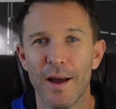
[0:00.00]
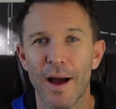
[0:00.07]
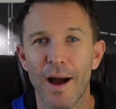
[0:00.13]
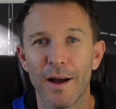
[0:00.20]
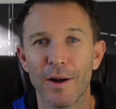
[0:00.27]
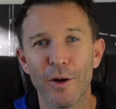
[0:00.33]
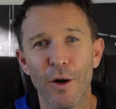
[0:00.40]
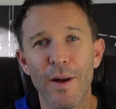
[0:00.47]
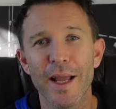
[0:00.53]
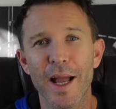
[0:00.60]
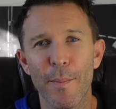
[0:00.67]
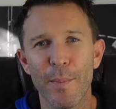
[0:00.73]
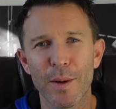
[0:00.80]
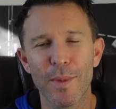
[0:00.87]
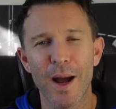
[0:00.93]
Growing
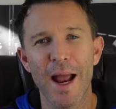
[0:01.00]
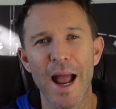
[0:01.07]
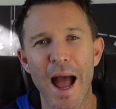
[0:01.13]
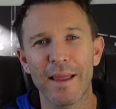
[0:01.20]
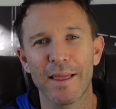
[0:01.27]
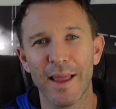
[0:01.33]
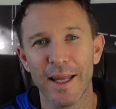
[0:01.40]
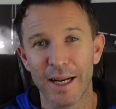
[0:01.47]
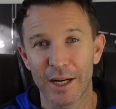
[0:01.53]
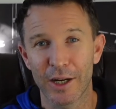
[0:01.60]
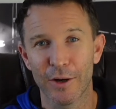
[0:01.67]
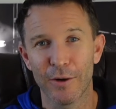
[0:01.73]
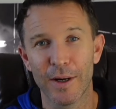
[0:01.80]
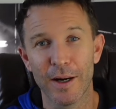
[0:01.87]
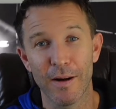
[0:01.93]
up in my athletic
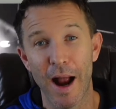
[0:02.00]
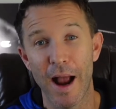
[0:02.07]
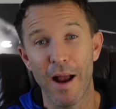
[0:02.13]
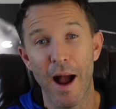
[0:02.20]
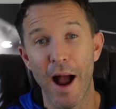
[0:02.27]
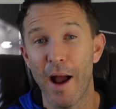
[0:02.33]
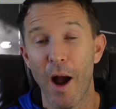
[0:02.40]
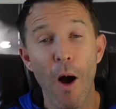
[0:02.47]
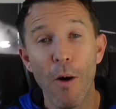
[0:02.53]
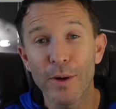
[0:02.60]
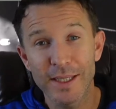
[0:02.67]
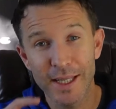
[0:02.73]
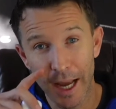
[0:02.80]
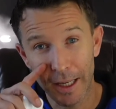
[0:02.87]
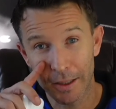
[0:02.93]
career, I
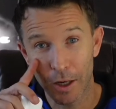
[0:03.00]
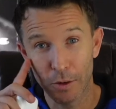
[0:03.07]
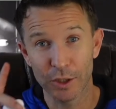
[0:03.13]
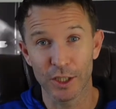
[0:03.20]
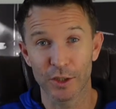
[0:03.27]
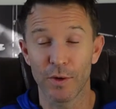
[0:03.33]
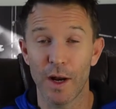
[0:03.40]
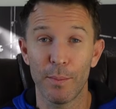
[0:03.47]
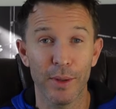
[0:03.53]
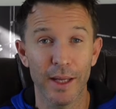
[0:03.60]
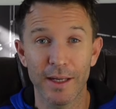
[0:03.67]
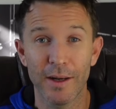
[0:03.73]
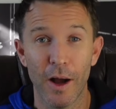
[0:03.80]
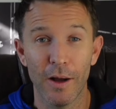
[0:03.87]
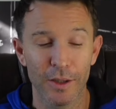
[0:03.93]
always had coaches. When I
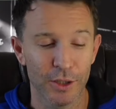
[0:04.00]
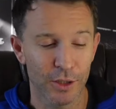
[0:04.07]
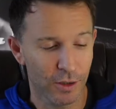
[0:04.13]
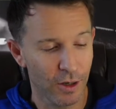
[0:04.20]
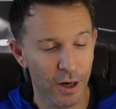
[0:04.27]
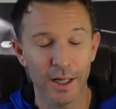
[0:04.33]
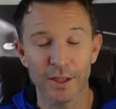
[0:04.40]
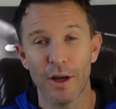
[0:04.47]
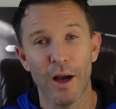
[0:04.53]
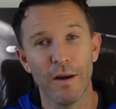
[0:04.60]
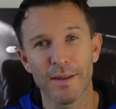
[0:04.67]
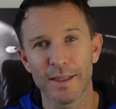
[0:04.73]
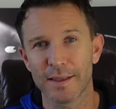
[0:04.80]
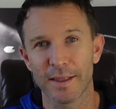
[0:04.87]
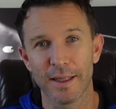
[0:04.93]
played college lacrosse,
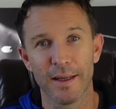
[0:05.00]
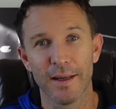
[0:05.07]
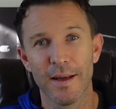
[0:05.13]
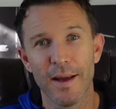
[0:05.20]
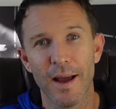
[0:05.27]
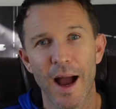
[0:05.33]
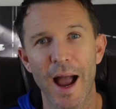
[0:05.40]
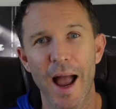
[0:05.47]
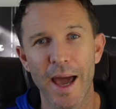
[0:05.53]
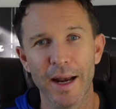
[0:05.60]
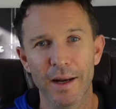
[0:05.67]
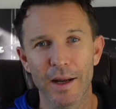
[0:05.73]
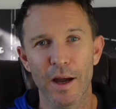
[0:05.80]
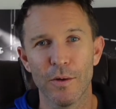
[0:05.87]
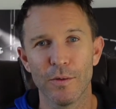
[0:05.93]
obviously, I had a
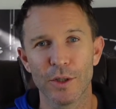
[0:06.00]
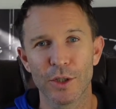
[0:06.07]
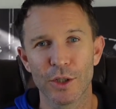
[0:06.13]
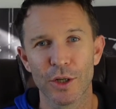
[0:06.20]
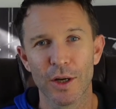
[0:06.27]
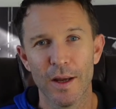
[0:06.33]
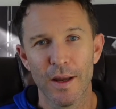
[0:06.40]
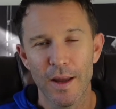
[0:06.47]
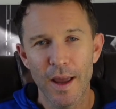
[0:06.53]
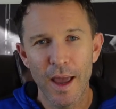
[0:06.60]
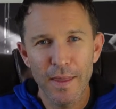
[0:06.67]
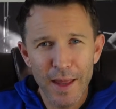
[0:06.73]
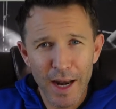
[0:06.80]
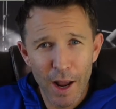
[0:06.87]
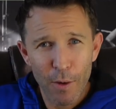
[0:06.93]
coach.
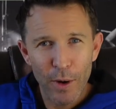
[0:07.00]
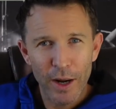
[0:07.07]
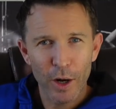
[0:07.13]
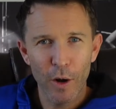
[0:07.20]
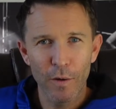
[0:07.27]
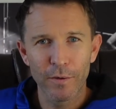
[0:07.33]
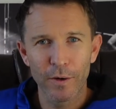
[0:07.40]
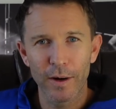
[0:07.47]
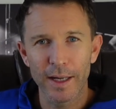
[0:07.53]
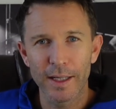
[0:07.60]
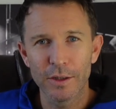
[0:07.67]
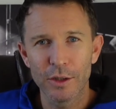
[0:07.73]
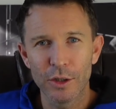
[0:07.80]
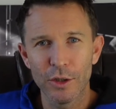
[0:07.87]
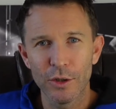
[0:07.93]
And then I went over
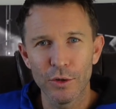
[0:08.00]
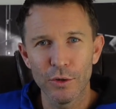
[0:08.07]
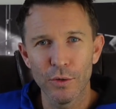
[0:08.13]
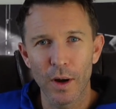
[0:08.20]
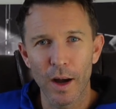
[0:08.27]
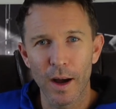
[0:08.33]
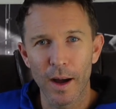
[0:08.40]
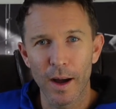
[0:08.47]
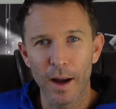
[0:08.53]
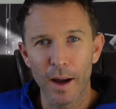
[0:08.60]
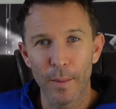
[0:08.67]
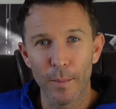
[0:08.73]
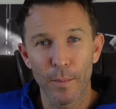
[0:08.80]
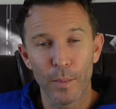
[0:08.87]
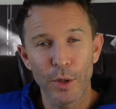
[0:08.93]
into
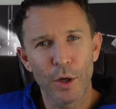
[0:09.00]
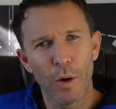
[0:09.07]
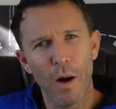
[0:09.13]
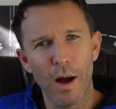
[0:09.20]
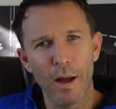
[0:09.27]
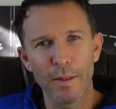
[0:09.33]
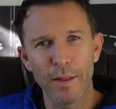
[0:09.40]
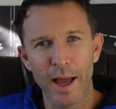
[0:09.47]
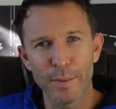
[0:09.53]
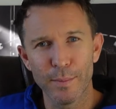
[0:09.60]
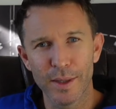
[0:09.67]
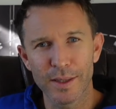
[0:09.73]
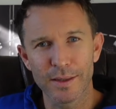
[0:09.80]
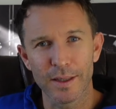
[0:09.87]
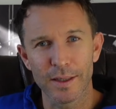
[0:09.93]
online
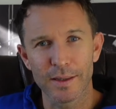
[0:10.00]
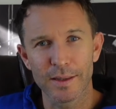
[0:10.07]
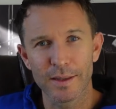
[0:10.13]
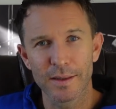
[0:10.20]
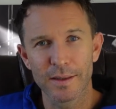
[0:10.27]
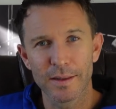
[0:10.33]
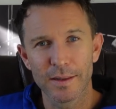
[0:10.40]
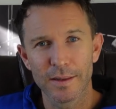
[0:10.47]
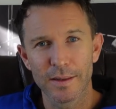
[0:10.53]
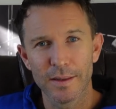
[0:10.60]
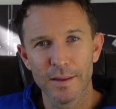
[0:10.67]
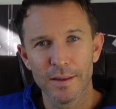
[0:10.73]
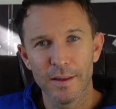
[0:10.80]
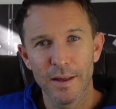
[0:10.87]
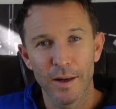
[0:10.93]
business
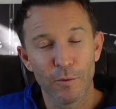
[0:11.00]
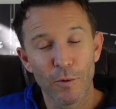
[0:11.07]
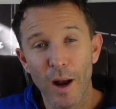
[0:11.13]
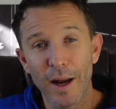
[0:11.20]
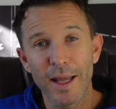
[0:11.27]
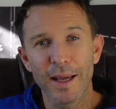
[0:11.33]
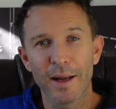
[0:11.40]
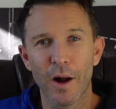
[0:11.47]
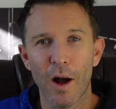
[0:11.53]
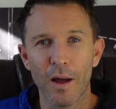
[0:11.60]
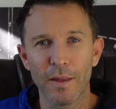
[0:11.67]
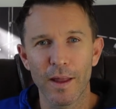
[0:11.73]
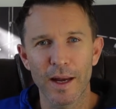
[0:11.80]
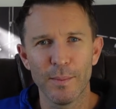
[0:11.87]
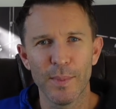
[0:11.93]
and running an
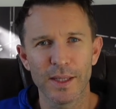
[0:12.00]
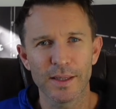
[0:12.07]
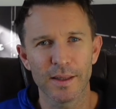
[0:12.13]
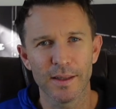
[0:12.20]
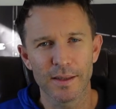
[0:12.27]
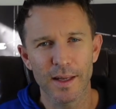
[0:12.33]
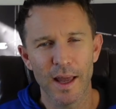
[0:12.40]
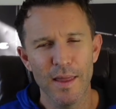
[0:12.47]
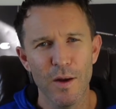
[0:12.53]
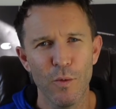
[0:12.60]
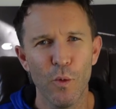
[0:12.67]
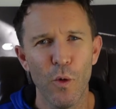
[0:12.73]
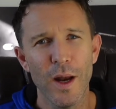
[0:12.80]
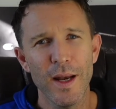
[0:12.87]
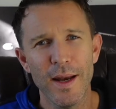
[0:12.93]
online business. And
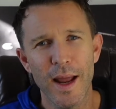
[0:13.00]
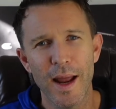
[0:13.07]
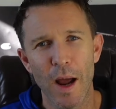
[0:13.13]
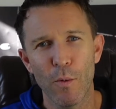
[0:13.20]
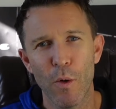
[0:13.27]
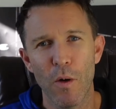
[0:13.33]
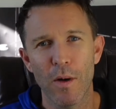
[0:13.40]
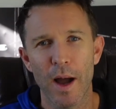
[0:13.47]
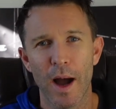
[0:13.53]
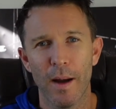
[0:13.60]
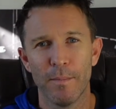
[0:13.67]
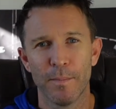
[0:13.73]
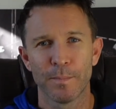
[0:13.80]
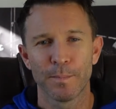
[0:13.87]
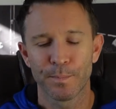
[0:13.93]
then one day I woke
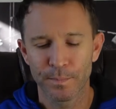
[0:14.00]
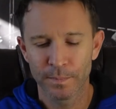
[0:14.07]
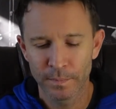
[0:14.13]
up